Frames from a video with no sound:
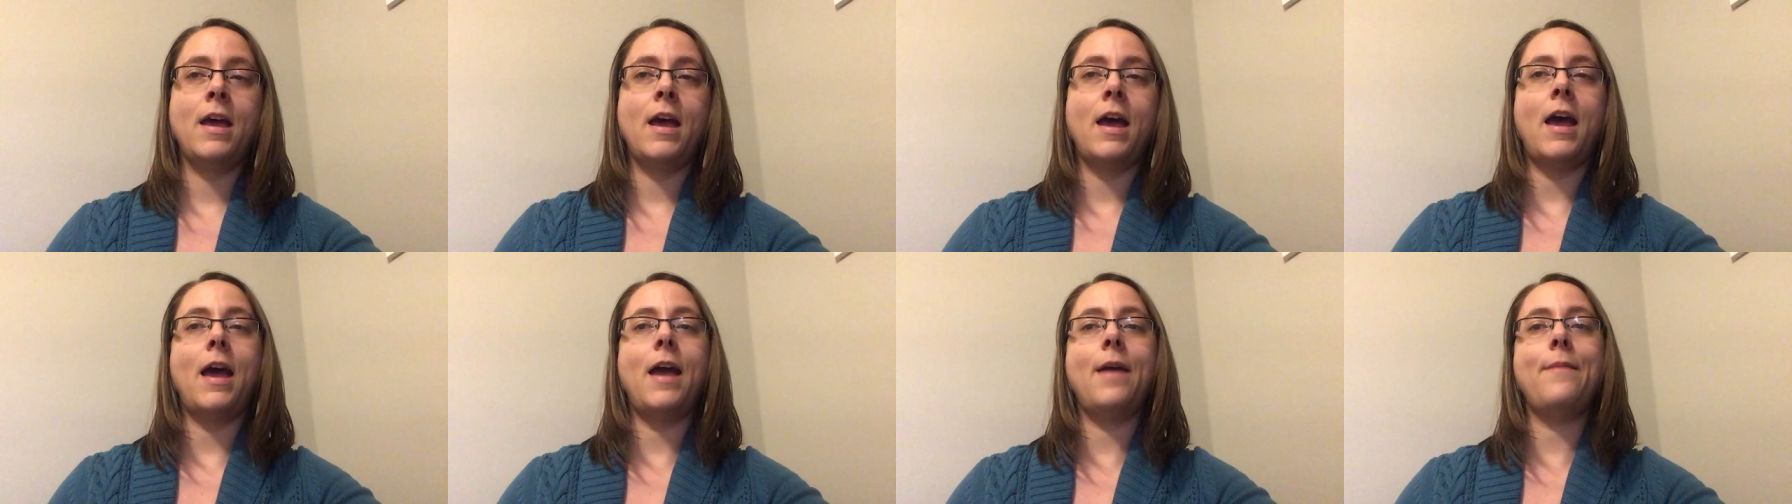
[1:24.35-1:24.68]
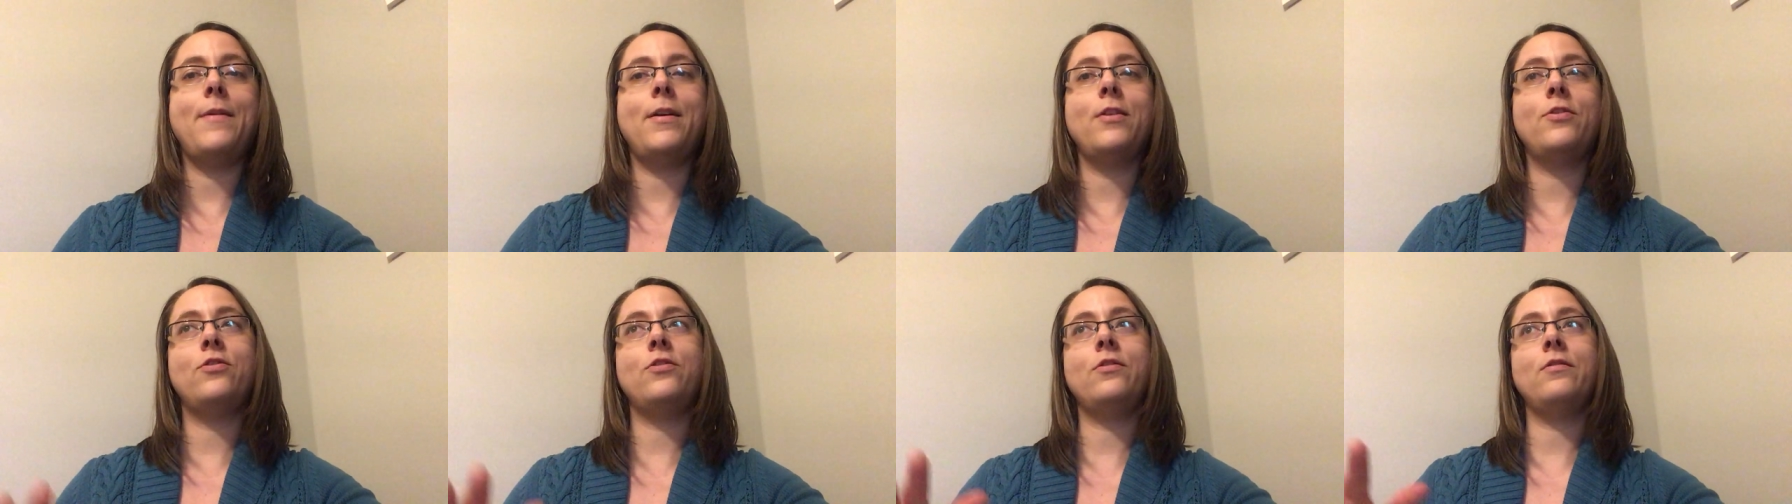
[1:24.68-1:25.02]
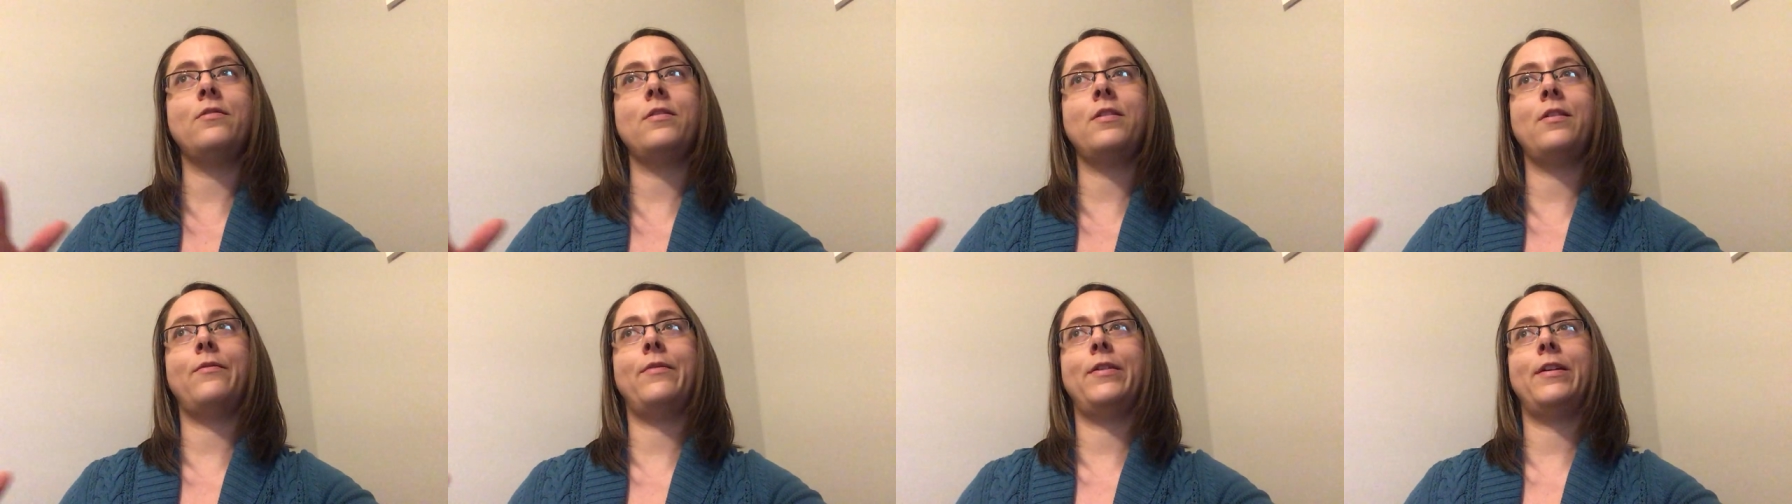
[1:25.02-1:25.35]
I bet you
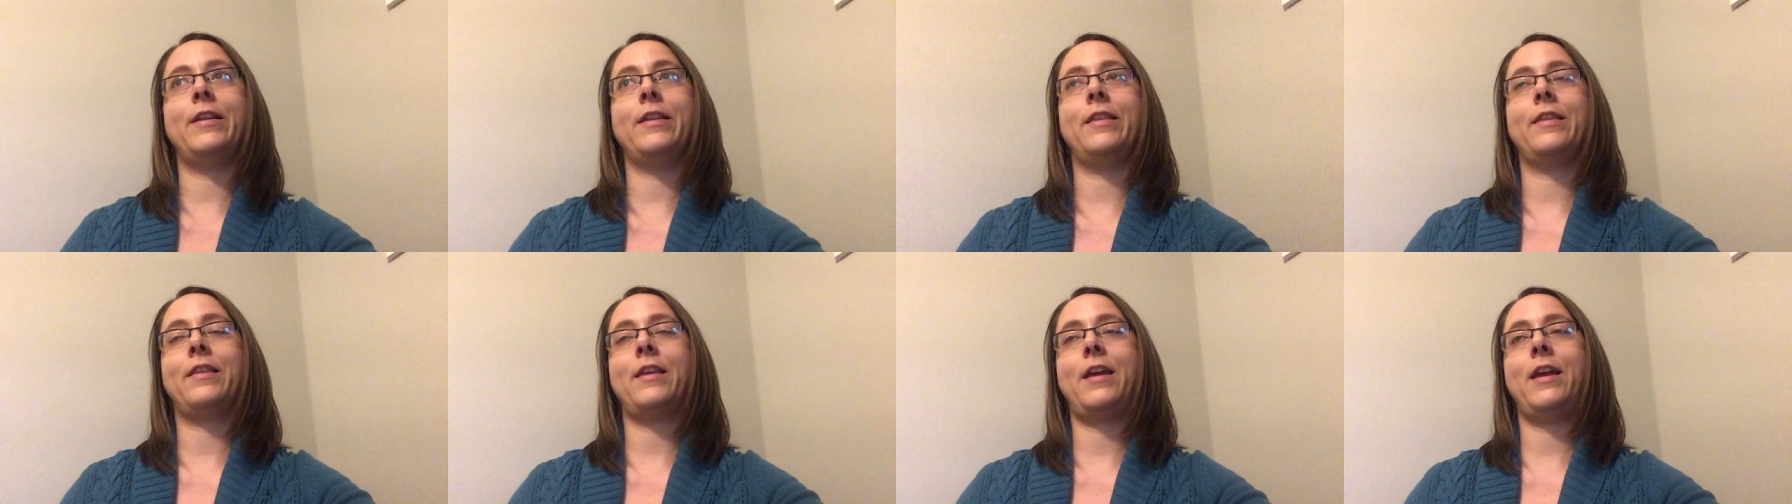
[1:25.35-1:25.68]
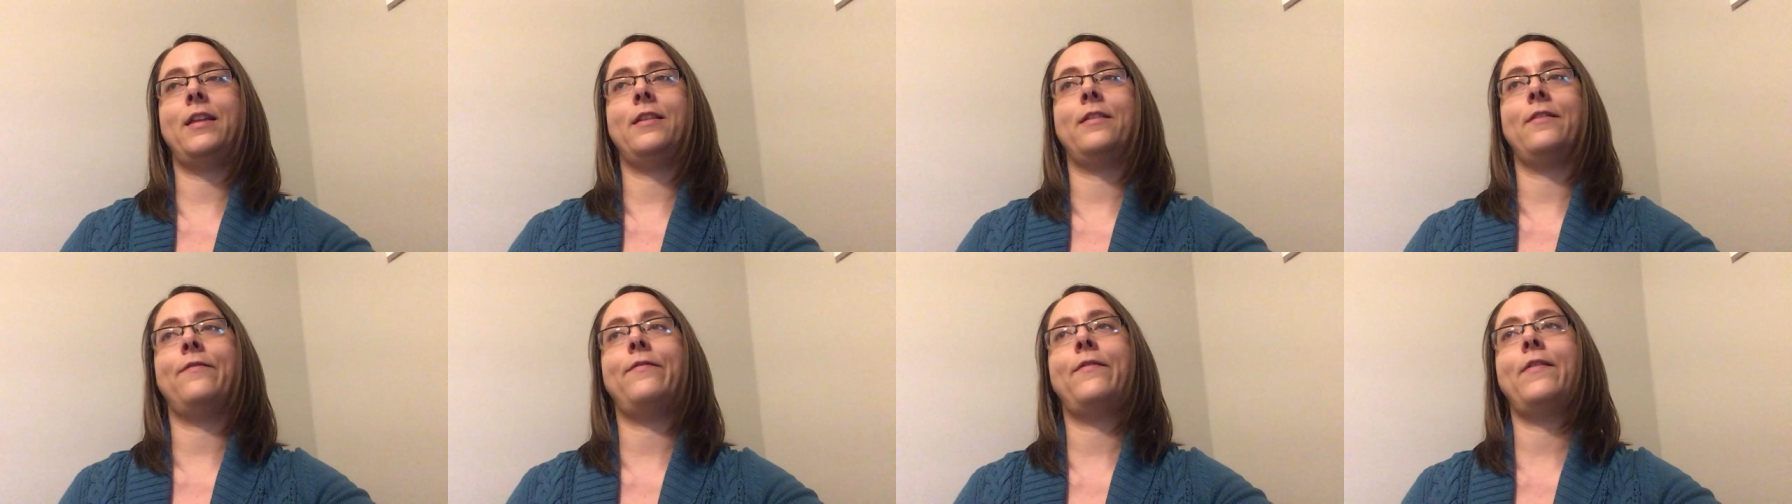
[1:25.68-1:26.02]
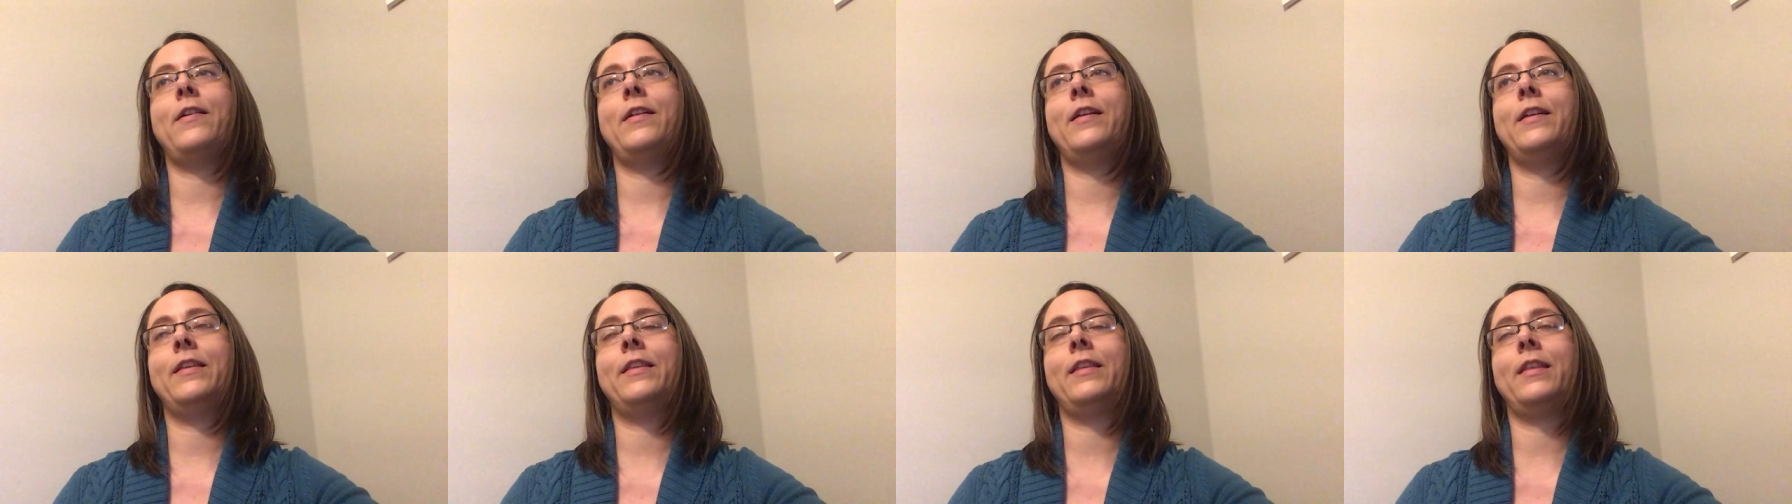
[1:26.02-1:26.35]
know what it's like to
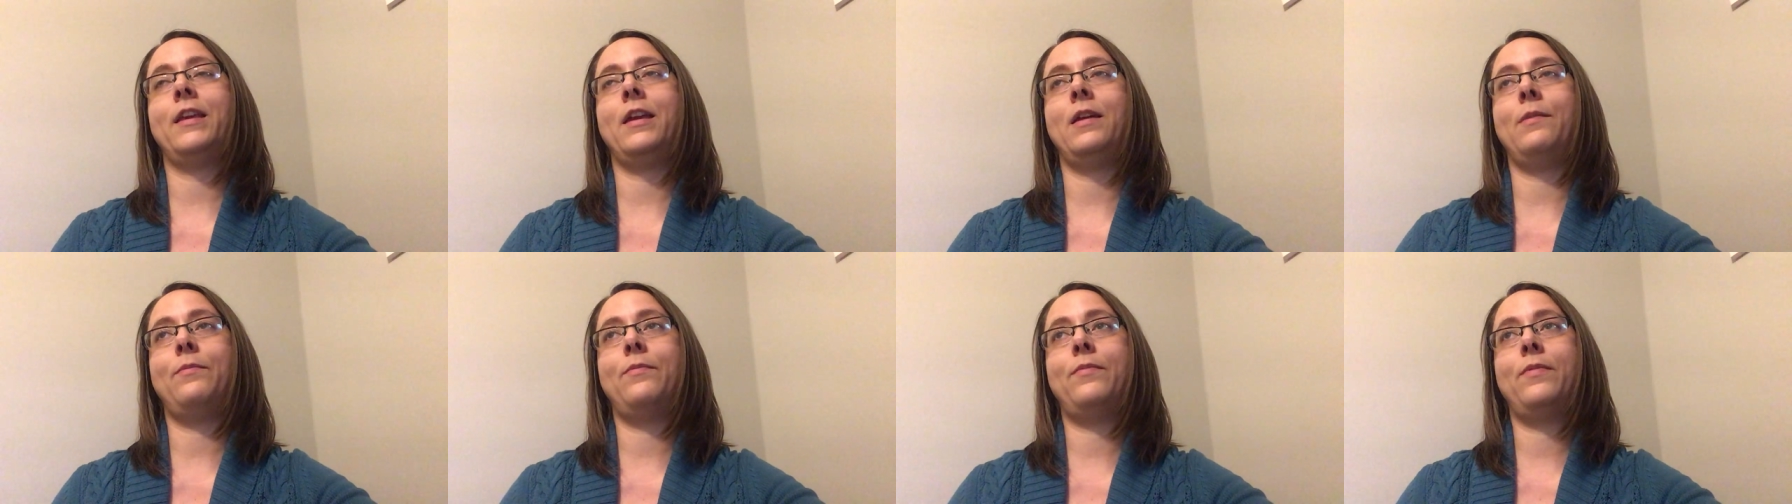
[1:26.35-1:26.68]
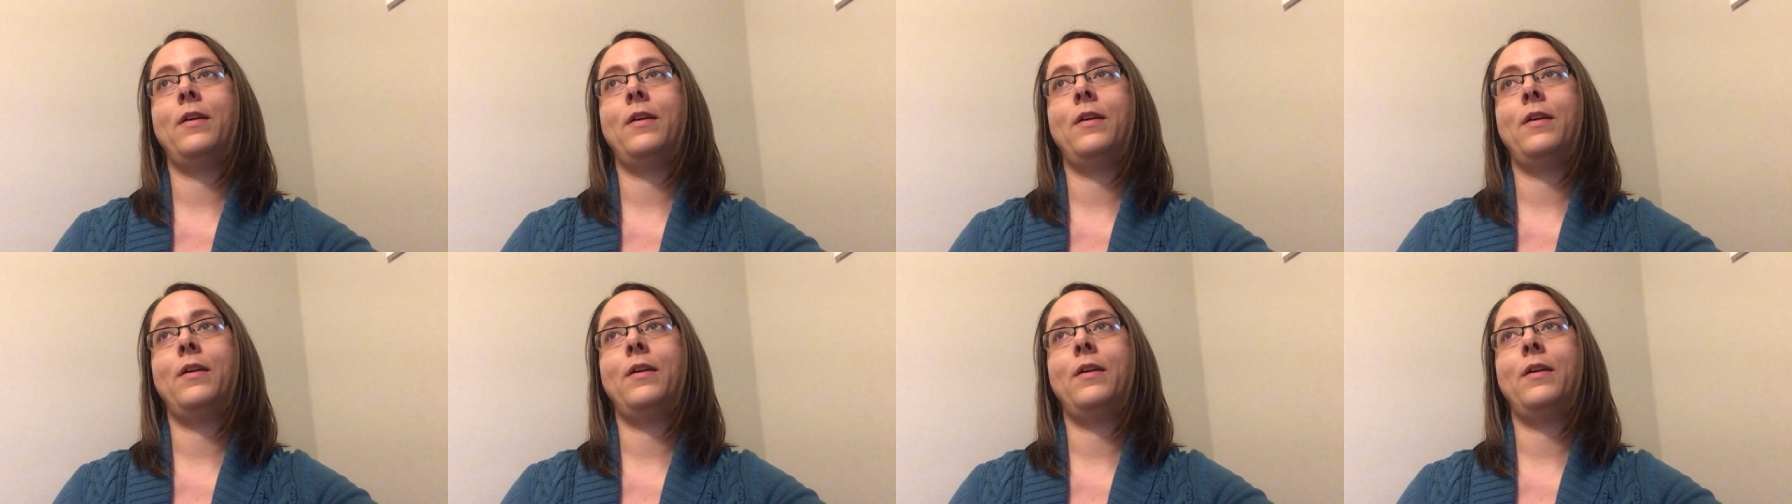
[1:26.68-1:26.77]
fall asleep.